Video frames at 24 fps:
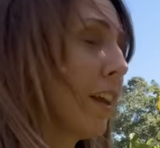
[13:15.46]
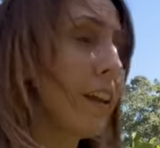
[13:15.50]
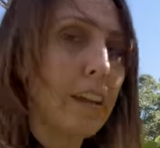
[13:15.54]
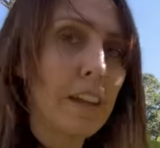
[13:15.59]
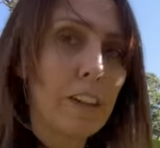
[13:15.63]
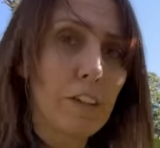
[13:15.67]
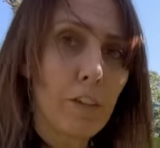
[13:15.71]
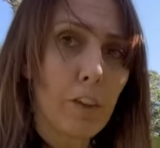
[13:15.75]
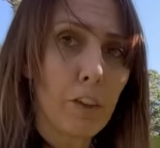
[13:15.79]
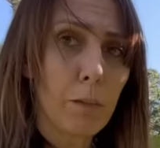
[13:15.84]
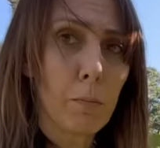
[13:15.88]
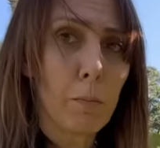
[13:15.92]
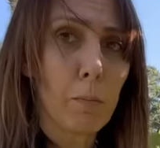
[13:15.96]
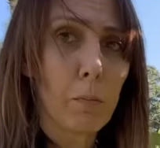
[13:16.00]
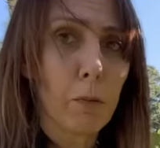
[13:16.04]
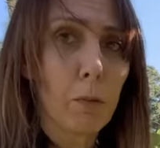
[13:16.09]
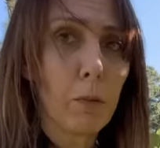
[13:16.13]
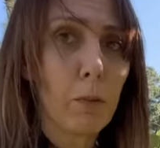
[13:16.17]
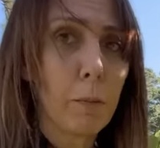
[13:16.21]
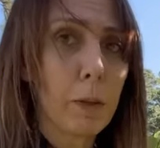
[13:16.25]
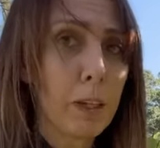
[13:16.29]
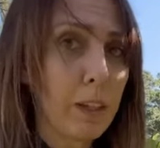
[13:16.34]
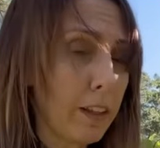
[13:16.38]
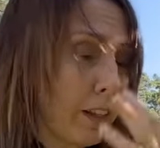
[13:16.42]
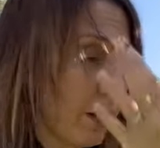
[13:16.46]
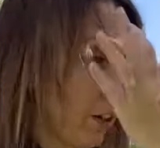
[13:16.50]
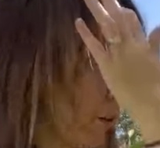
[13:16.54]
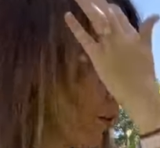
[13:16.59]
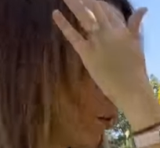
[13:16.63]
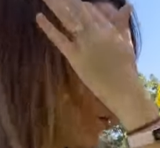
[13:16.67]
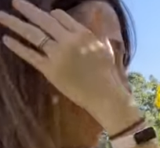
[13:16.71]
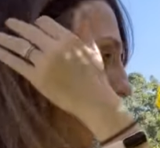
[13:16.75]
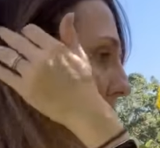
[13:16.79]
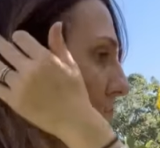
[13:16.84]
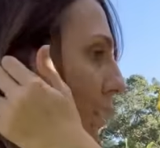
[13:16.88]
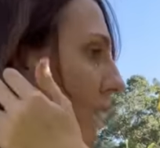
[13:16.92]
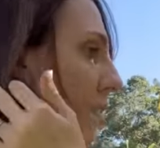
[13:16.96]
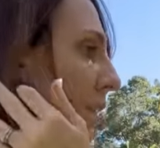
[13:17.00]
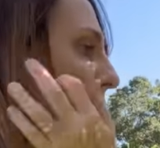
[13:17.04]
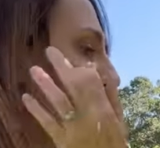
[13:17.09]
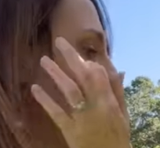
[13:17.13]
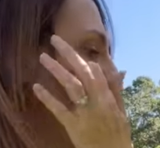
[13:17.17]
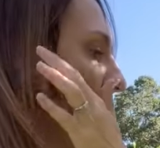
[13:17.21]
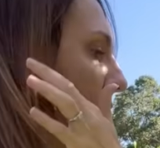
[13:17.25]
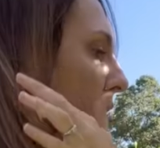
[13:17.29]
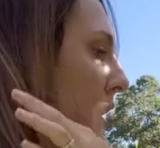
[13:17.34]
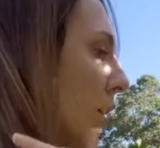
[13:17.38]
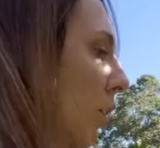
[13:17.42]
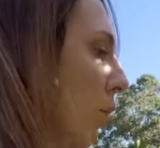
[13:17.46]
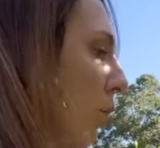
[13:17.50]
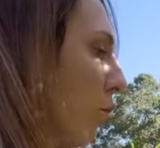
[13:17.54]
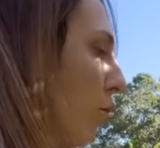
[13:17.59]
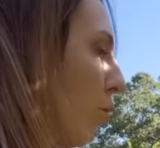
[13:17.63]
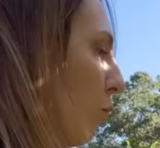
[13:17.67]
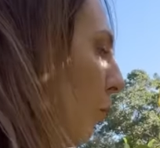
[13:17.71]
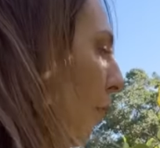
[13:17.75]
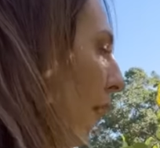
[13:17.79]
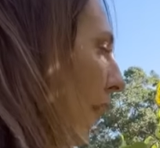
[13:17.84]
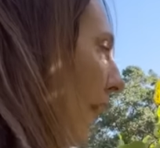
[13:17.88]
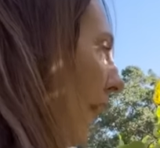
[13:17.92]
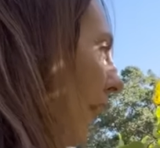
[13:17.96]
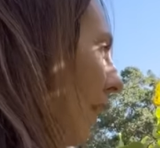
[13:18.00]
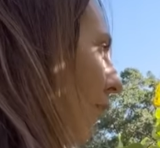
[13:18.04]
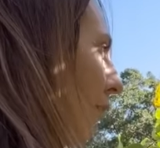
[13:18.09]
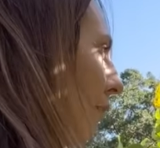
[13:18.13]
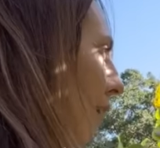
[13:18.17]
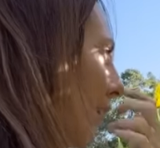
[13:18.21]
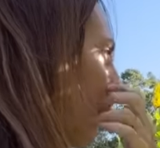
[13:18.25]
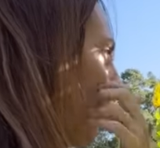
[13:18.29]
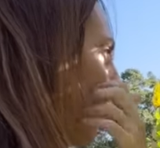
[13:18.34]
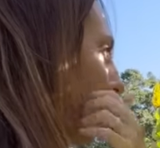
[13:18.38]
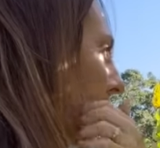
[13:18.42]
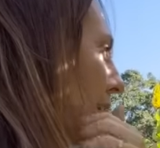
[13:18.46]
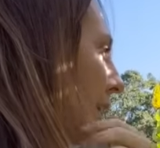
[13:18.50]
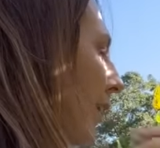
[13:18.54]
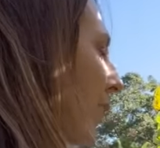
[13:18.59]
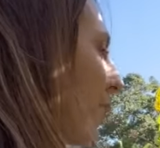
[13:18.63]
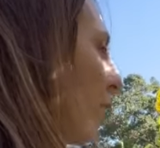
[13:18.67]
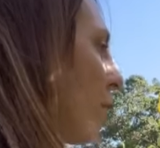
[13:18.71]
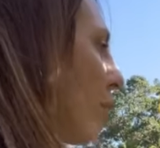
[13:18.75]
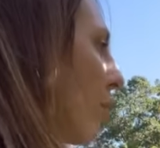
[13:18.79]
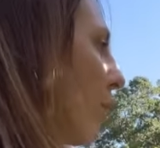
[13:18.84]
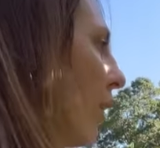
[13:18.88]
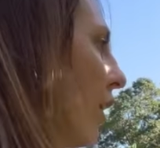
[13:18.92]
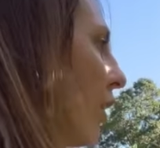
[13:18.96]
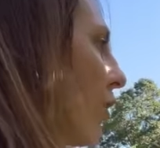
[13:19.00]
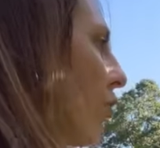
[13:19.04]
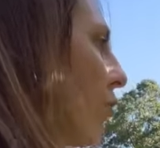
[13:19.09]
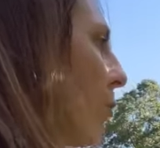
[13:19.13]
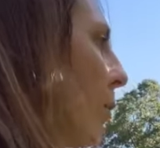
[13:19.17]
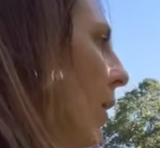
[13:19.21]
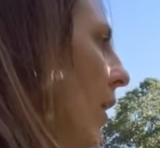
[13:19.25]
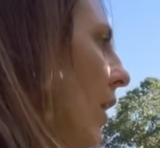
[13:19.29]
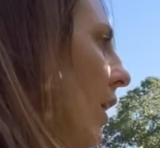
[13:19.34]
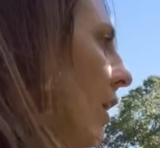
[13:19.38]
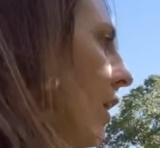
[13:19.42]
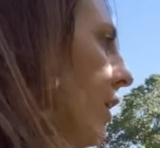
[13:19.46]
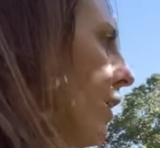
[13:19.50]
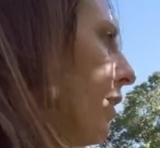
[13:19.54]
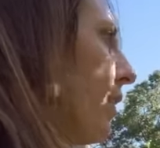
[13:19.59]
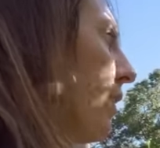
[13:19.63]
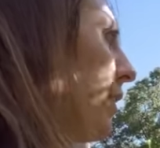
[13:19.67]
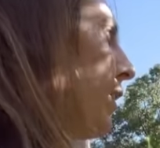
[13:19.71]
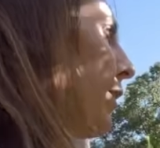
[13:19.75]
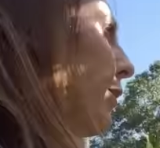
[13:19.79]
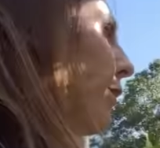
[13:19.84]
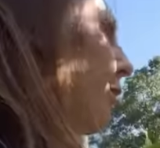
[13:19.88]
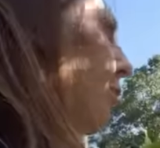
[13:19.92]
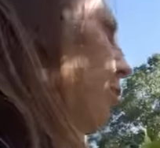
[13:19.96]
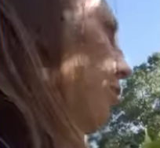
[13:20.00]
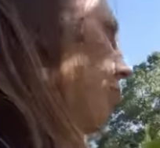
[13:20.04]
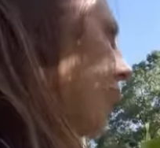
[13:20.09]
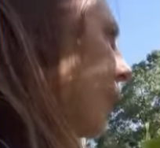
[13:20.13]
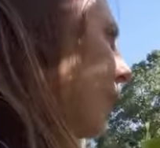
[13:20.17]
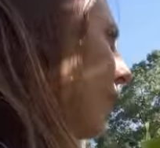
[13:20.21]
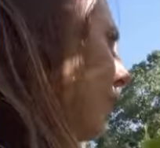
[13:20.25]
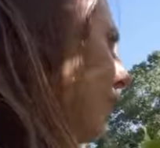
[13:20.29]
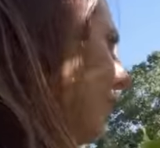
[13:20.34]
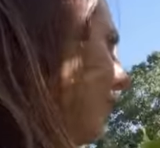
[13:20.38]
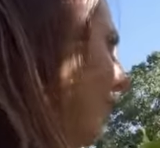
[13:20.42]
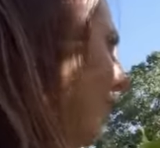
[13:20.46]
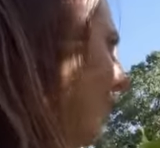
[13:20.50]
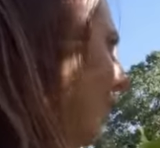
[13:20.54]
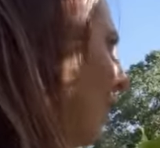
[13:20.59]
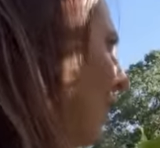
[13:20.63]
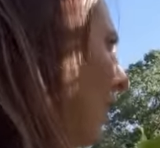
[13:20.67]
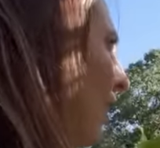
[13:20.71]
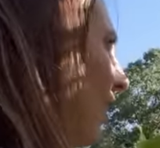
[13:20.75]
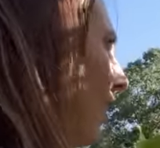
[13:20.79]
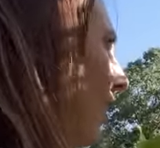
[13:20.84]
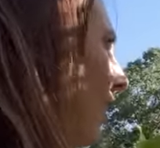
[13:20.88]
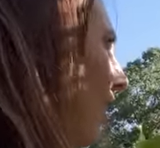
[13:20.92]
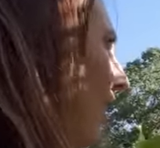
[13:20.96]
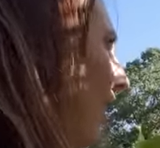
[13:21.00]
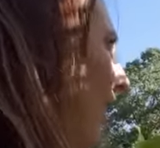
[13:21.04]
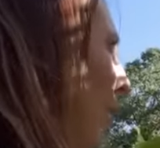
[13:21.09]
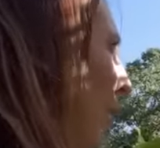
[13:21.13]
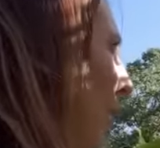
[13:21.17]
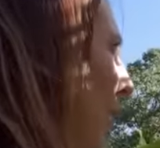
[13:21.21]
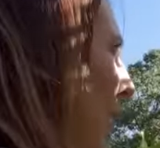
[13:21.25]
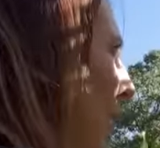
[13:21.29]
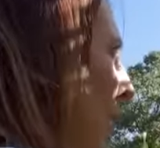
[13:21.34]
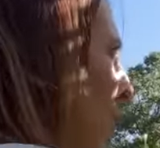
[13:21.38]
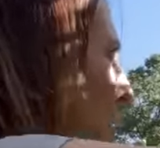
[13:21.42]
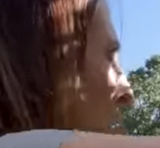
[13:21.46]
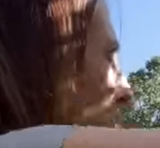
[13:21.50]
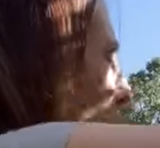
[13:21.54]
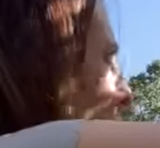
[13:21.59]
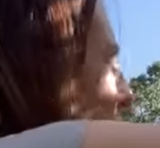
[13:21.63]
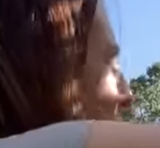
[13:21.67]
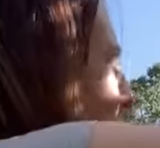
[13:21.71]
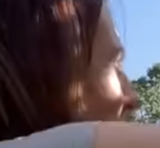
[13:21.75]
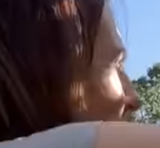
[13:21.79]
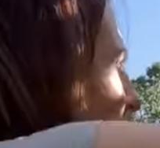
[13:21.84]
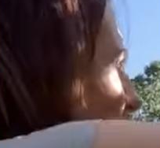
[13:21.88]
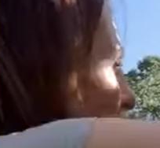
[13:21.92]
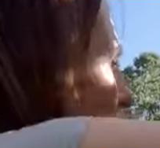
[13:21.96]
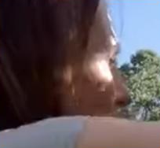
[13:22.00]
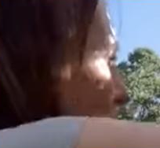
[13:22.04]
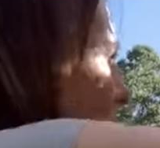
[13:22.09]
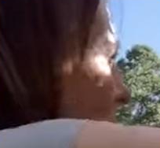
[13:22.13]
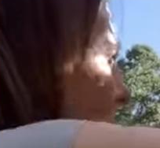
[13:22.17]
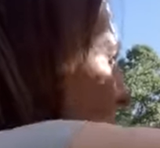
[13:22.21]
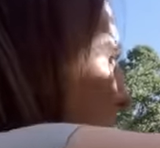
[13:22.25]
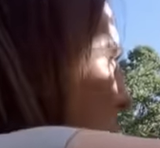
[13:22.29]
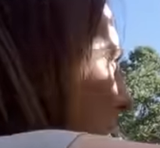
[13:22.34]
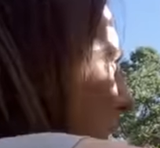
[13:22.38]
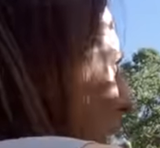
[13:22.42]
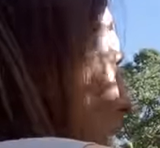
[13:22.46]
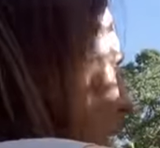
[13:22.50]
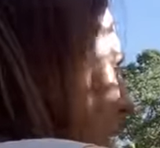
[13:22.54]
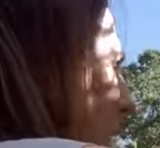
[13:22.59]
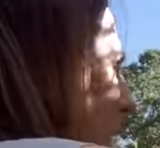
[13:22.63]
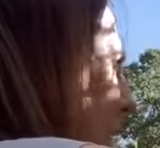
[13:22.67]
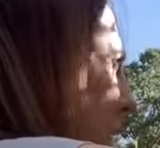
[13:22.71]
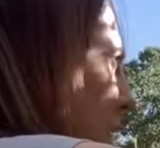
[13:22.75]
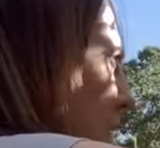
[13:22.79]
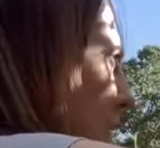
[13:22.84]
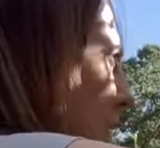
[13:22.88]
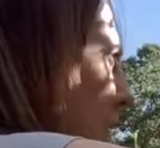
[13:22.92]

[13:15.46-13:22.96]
It started blooming like crazy, which is why I have lots of nice fresh pods. I probably should have gotten a lot of this off